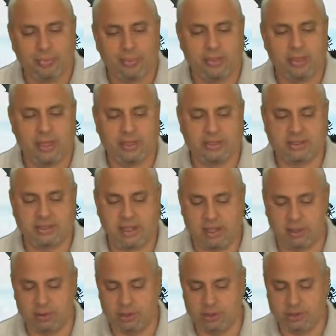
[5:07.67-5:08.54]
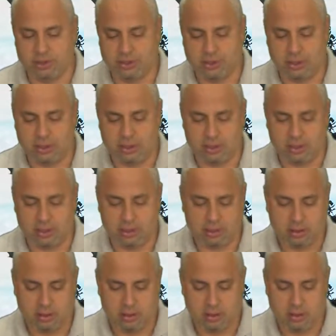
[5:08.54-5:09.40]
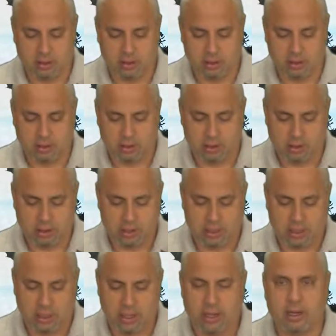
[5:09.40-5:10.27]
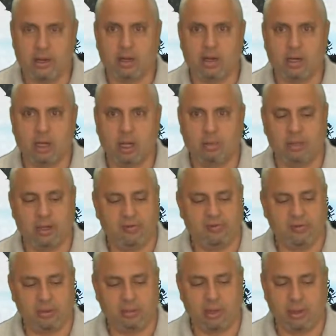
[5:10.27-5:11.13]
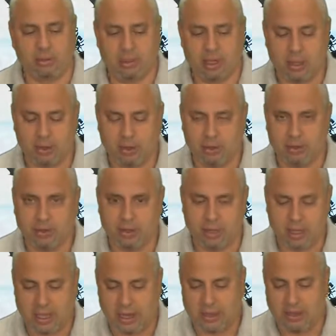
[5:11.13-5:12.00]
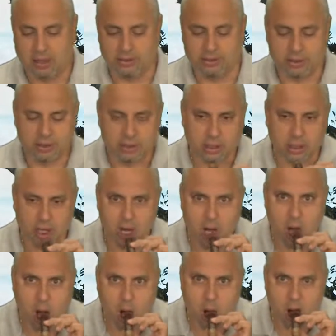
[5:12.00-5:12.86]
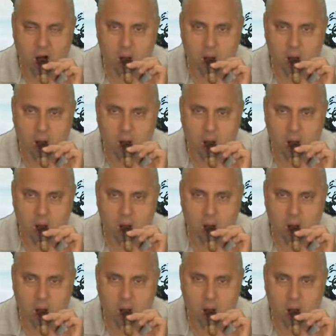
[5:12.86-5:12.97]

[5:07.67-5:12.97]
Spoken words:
That sound is the air coming from my mouth and not the cigar.